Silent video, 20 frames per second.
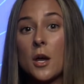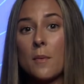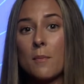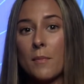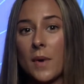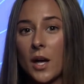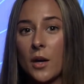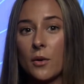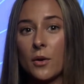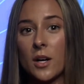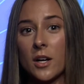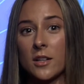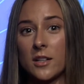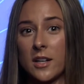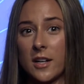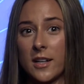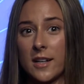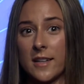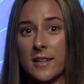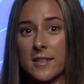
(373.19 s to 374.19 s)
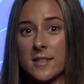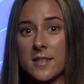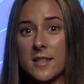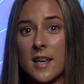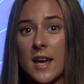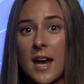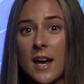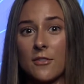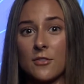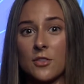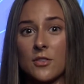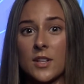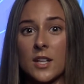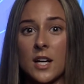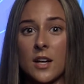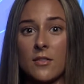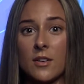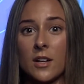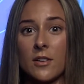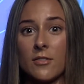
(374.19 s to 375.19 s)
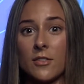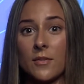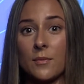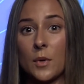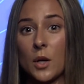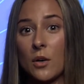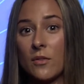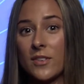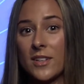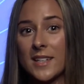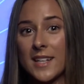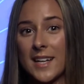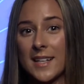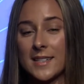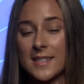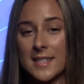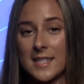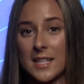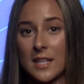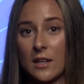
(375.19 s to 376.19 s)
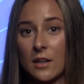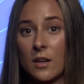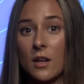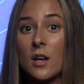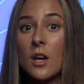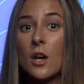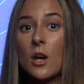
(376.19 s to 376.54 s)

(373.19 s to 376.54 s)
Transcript: myocarditis after recovering from COVID-19,